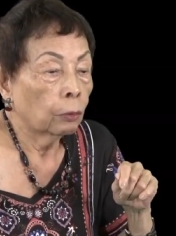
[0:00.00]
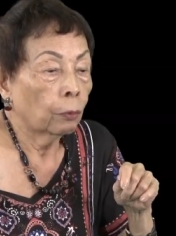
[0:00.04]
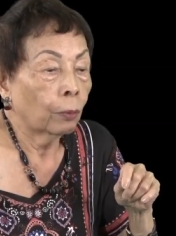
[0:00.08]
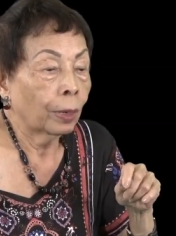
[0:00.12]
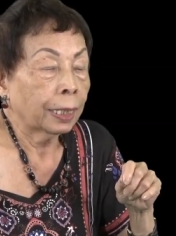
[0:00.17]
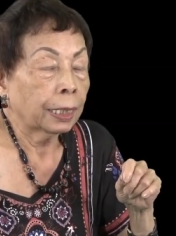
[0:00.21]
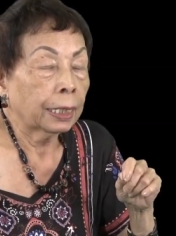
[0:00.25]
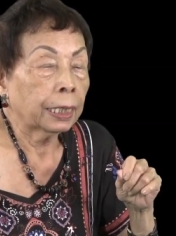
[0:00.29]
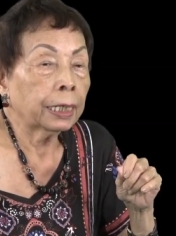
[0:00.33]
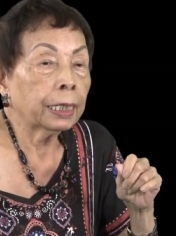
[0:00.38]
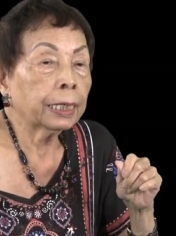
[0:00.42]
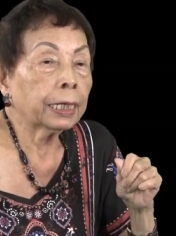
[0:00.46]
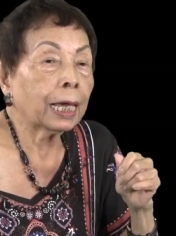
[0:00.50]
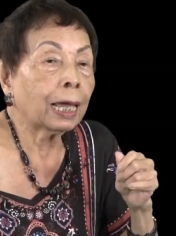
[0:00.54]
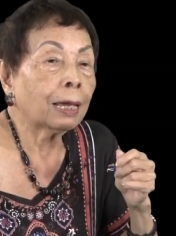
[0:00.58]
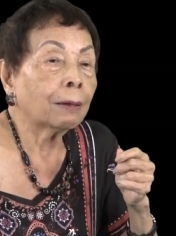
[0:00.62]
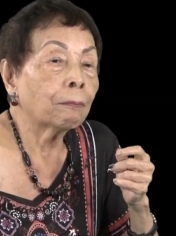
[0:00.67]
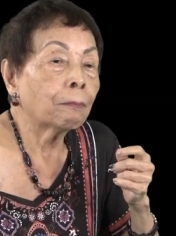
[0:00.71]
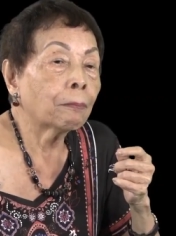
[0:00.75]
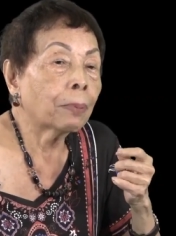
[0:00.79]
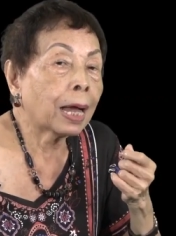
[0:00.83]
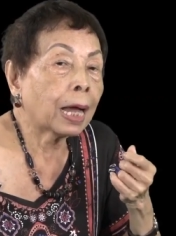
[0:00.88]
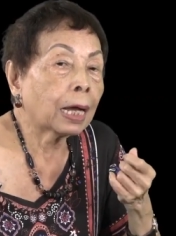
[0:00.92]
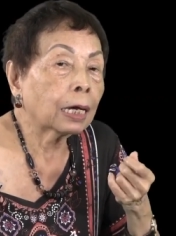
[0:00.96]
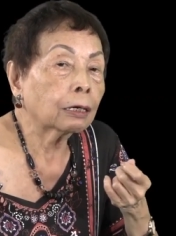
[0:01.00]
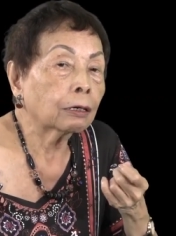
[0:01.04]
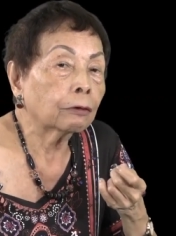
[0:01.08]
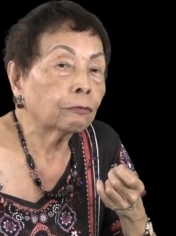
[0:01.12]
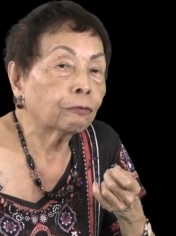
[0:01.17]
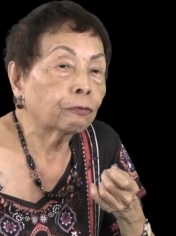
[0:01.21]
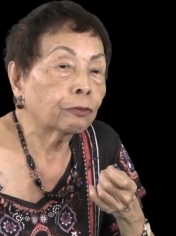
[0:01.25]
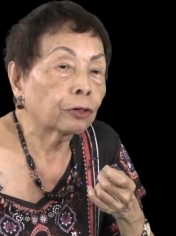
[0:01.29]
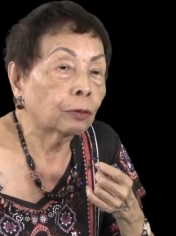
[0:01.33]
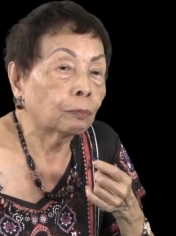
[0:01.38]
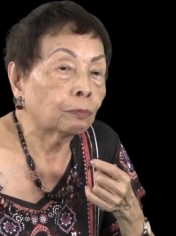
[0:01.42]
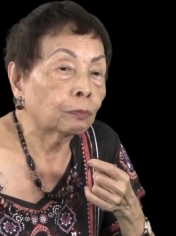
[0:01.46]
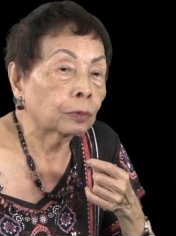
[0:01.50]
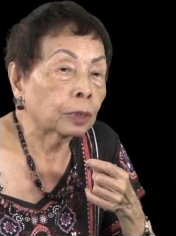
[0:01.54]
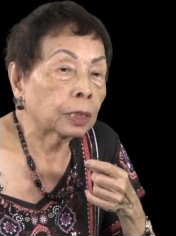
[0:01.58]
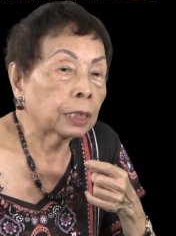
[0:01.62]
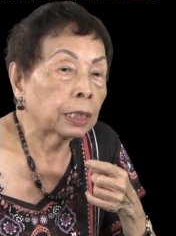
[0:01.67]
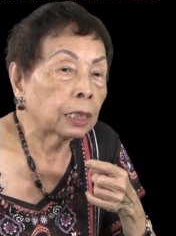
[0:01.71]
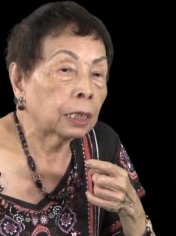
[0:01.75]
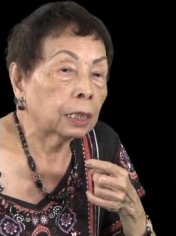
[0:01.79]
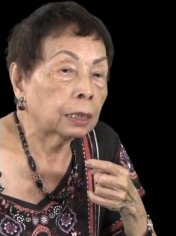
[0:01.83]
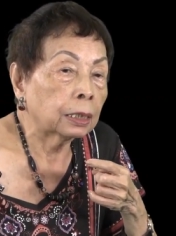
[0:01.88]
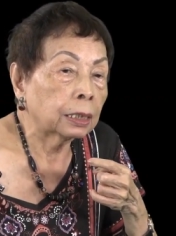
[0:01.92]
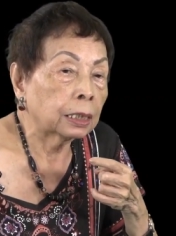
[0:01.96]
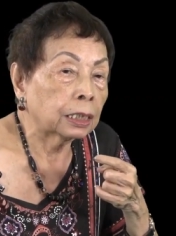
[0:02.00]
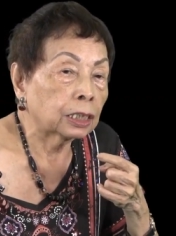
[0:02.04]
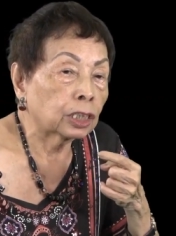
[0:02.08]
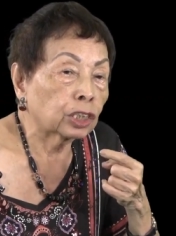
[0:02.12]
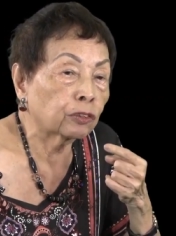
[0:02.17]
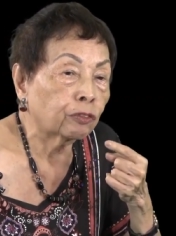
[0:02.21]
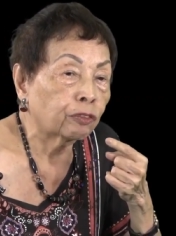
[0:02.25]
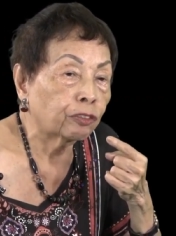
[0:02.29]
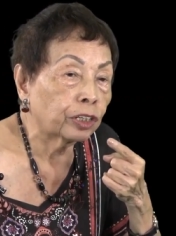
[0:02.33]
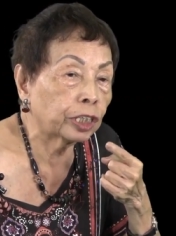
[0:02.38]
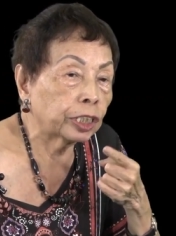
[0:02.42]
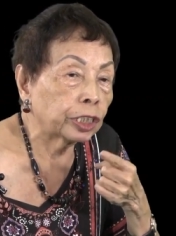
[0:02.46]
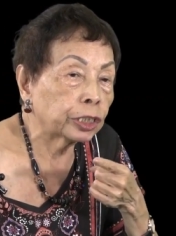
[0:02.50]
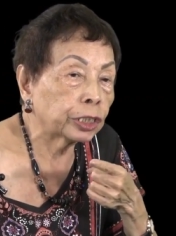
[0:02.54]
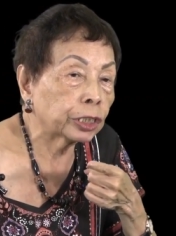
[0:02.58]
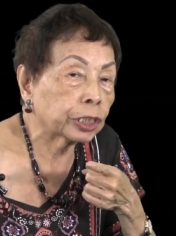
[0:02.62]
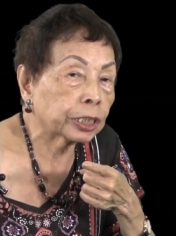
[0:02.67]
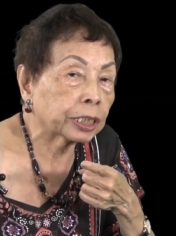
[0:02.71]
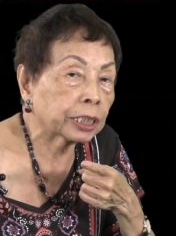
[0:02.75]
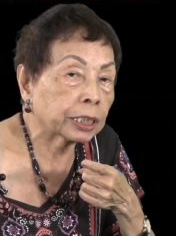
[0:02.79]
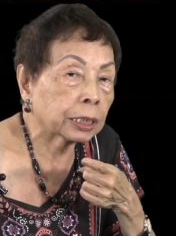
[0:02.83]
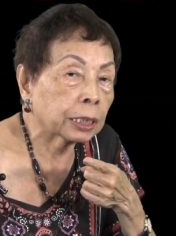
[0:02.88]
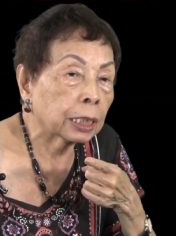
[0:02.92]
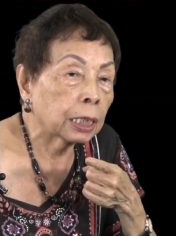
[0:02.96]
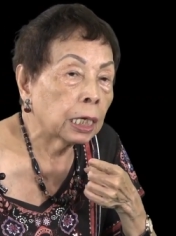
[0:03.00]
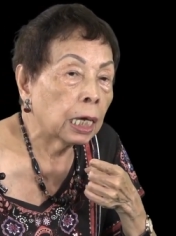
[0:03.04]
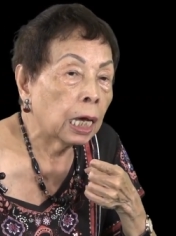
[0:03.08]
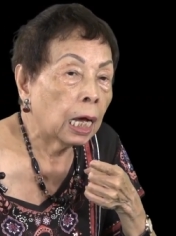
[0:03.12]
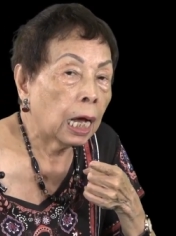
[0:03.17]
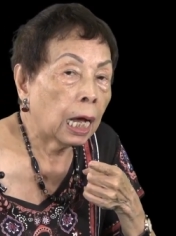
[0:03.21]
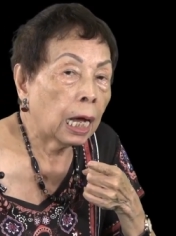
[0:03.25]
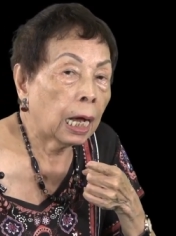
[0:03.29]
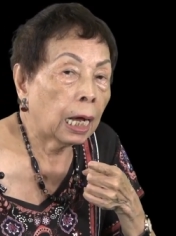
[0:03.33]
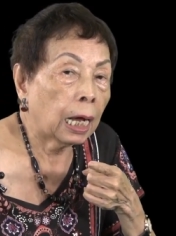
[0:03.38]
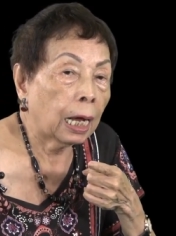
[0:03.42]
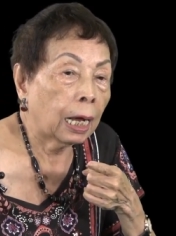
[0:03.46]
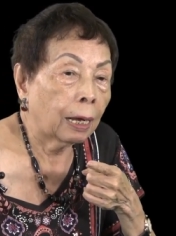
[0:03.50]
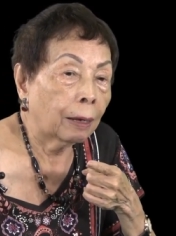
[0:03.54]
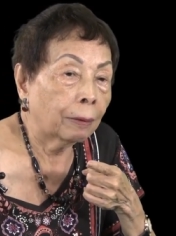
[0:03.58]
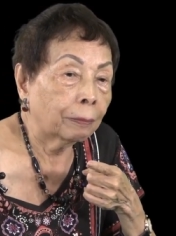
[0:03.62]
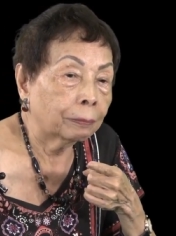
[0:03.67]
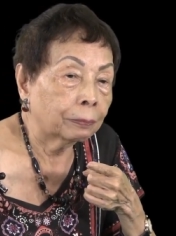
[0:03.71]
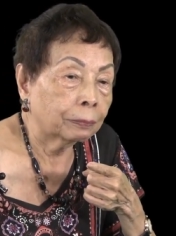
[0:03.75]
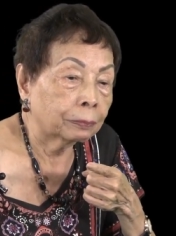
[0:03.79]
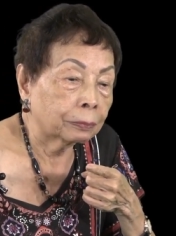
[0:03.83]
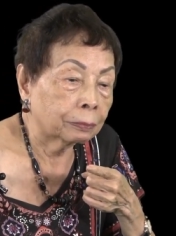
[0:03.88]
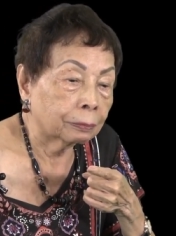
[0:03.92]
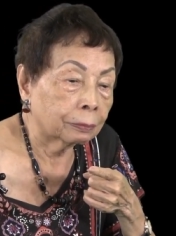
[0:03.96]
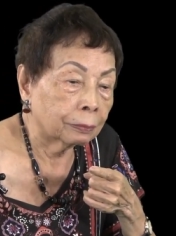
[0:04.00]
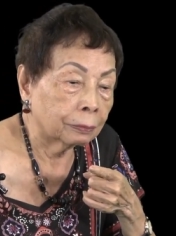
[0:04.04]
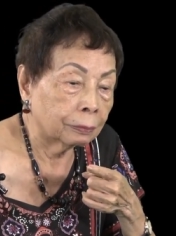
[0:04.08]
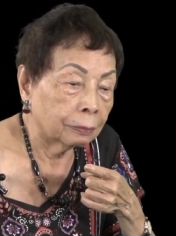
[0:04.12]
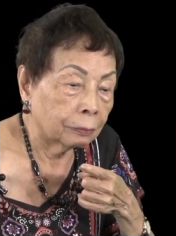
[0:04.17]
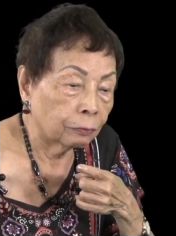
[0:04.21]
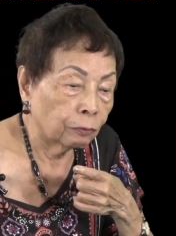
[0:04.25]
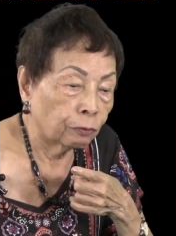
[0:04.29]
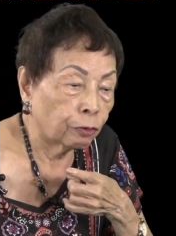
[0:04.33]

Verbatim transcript: When he came back from his first, I